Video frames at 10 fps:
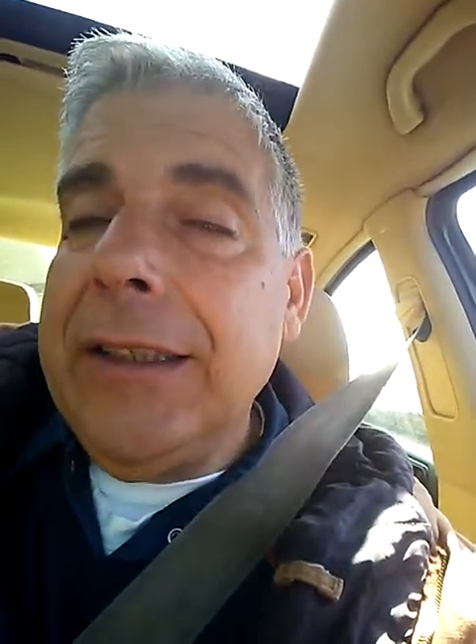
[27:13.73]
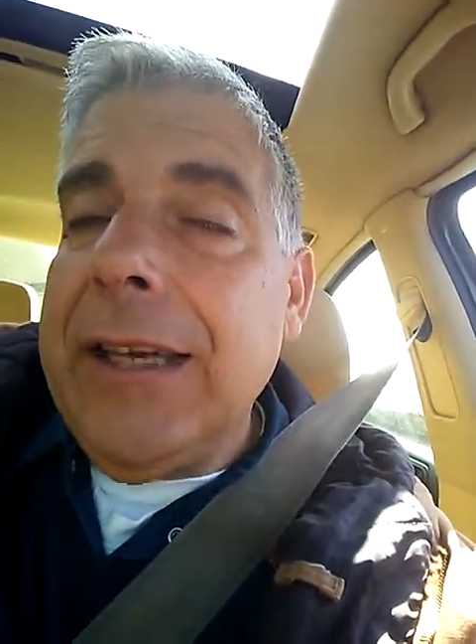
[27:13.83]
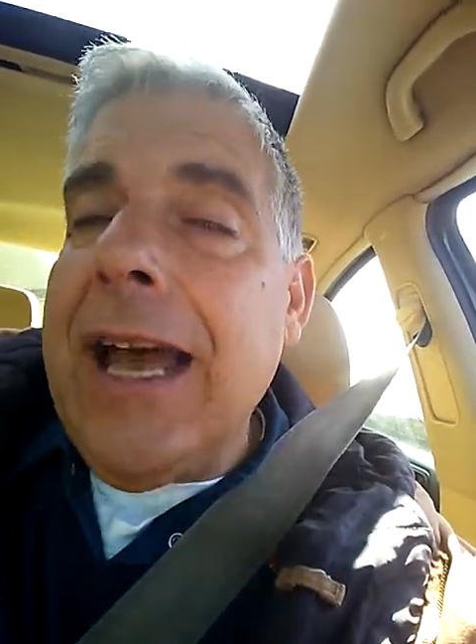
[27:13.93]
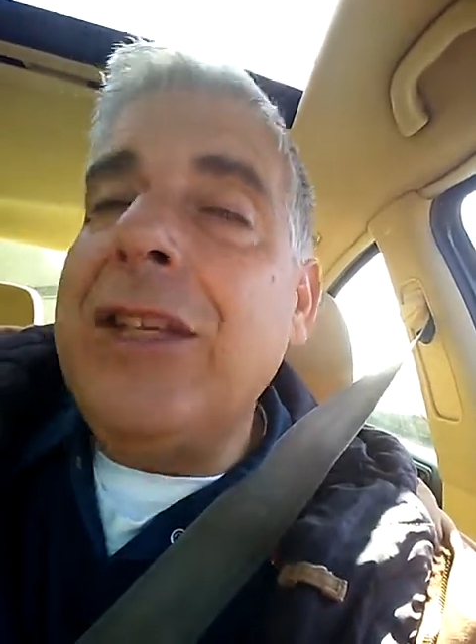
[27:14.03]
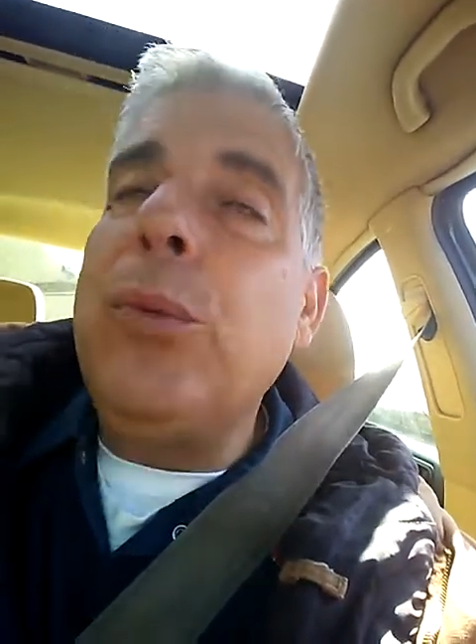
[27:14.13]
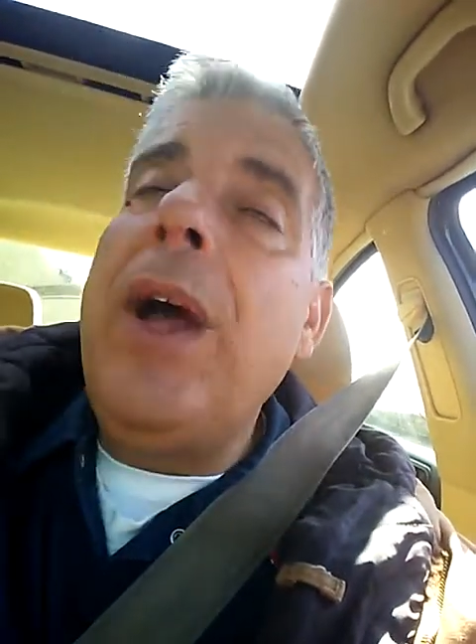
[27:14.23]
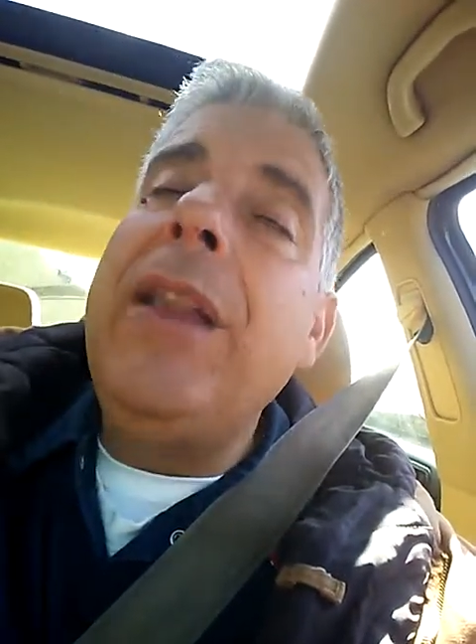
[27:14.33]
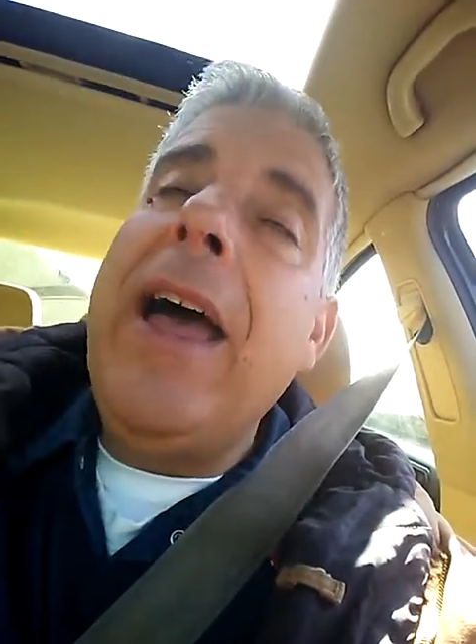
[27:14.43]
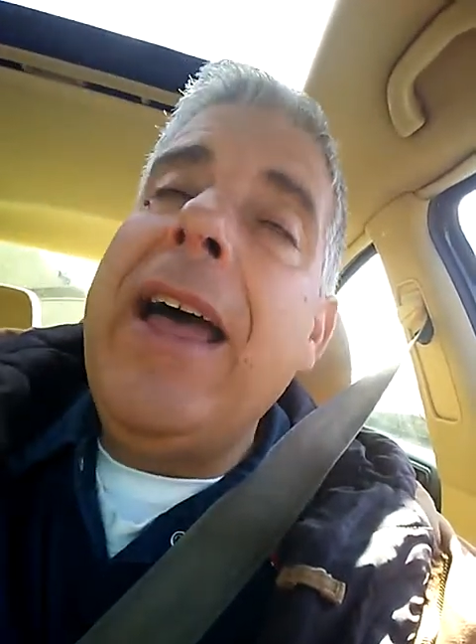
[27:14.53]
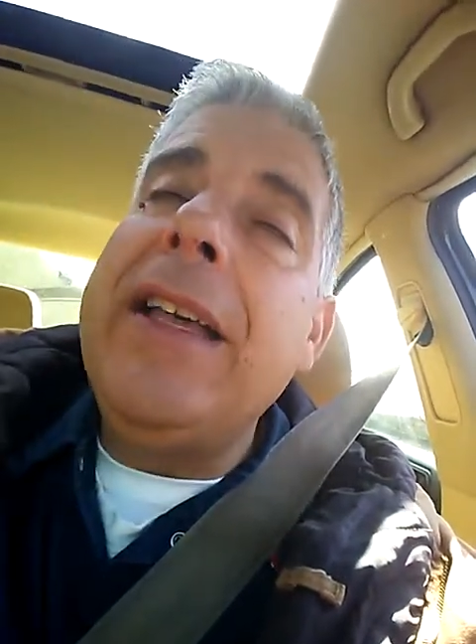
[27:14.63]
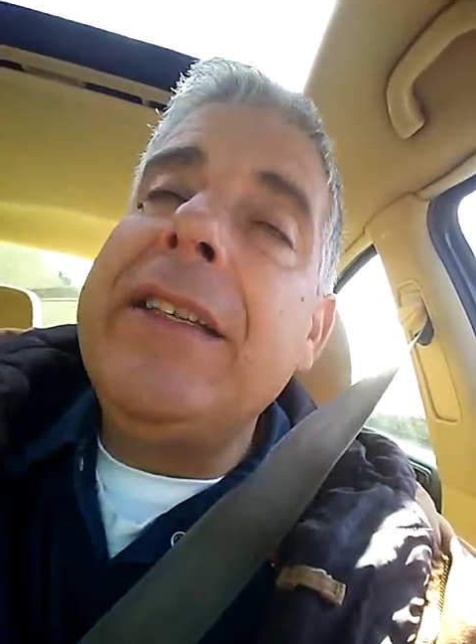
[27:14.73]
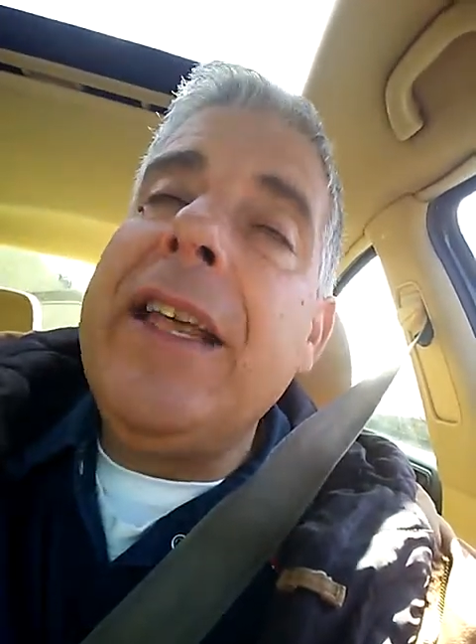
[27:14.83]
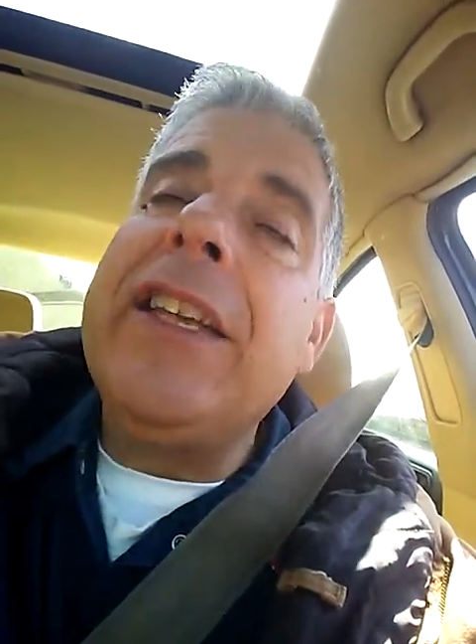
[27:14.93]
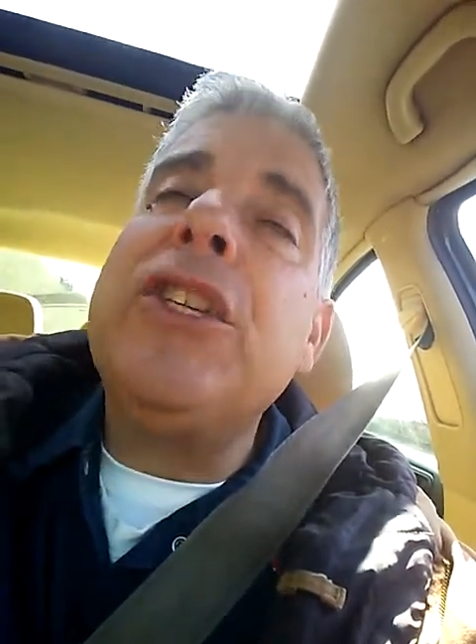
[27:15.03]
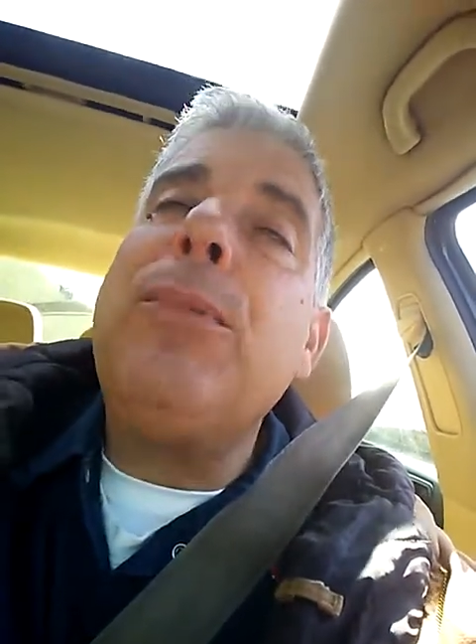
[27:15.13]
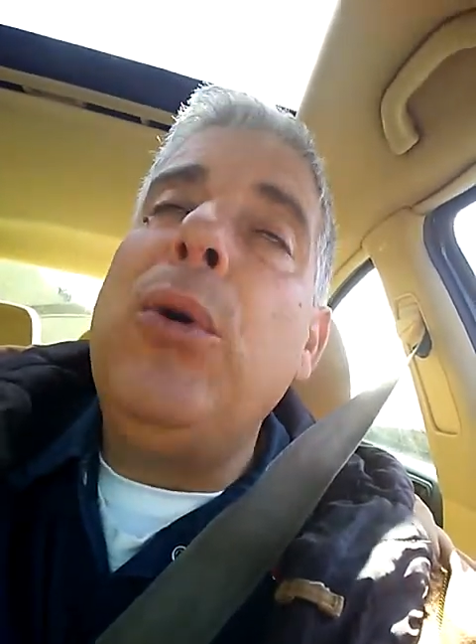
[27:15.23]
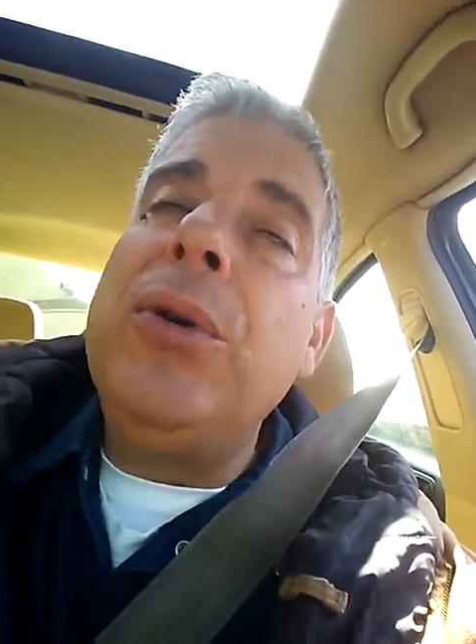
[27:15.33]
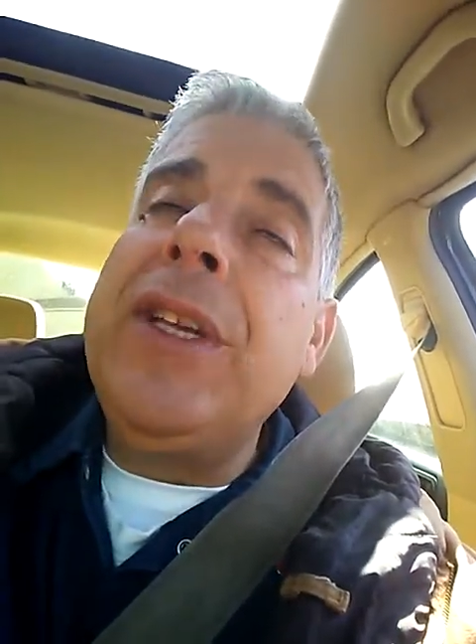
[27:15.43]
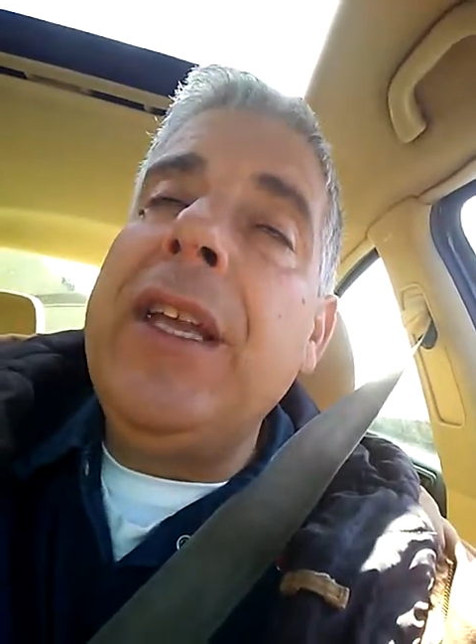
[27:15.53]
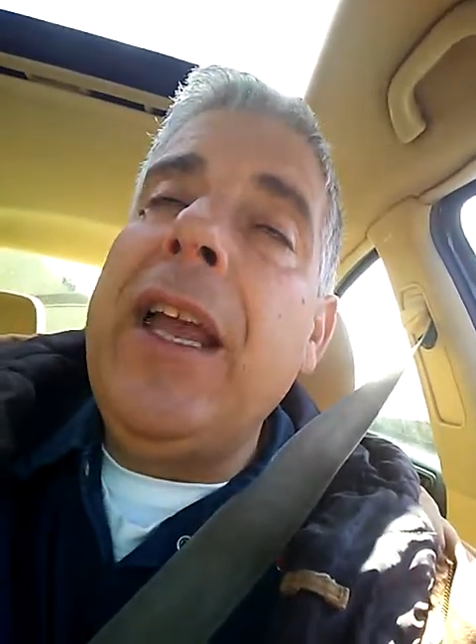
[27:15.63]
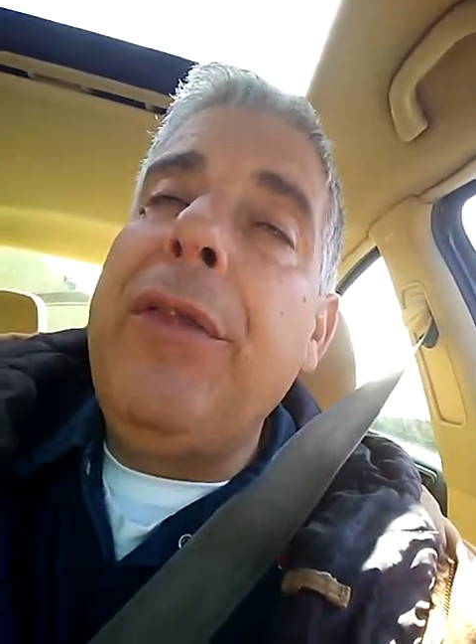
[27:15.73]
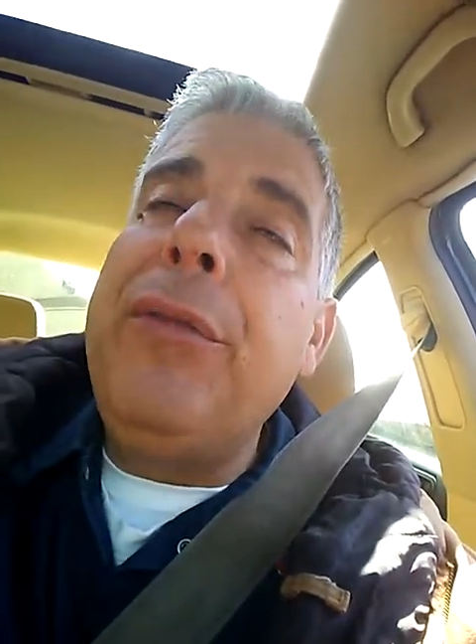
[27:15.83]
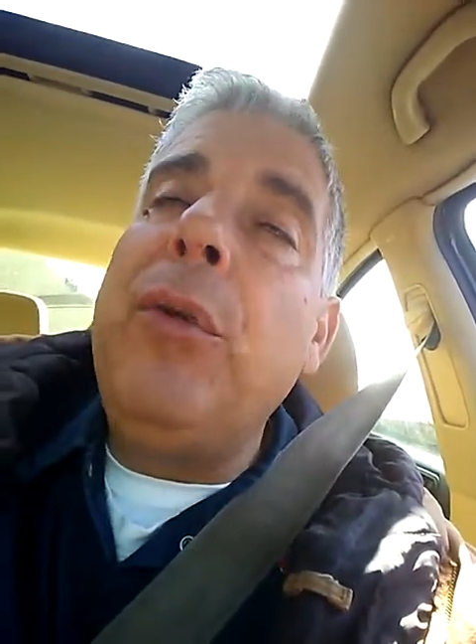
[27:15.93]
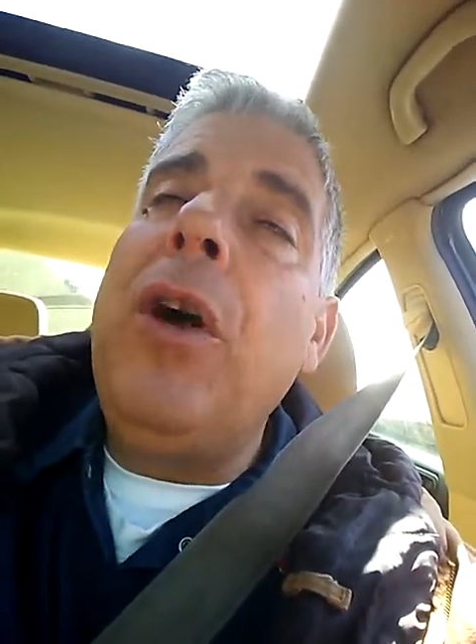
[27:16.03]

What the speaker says: as well as exposing it through